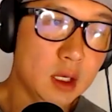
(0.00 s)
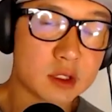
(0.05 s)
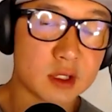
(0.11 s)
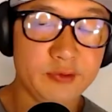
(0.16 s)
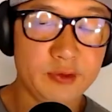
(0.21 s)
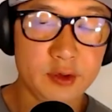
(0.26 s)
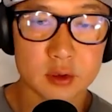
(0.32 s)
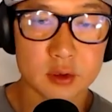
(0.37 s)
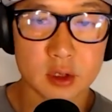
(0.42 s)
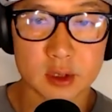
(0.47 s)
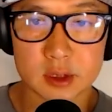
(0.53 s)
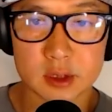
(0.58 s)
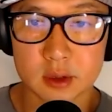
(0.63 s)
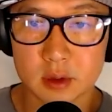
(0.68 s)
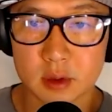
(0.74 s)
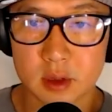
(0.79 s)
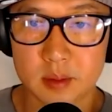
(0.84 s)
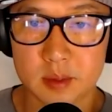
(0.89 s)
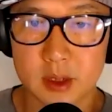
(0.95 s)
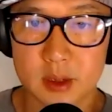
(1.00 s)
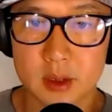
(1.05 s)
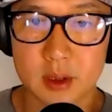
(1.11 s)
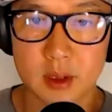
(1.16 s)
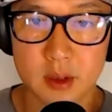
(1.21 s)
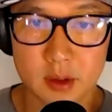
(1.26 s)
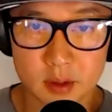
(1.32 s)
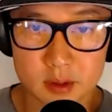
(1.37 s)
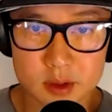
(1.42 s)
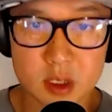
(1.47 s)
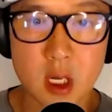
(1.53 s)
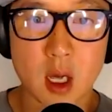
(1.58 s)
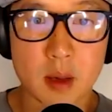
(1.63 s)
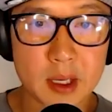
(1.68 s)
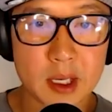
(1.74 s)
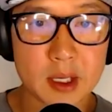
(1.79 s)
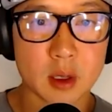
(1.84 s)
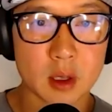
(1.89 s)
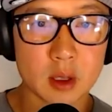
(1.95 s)
was a field artilleryman you know it was
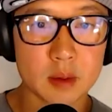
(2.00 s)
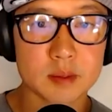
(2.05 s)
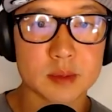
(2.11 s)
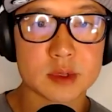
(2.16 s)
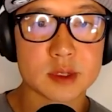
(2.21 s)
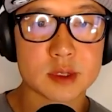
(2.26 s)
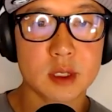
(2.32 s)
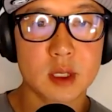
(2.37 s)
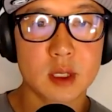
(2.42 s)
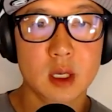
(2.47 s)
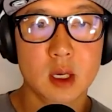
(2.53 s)
combat arms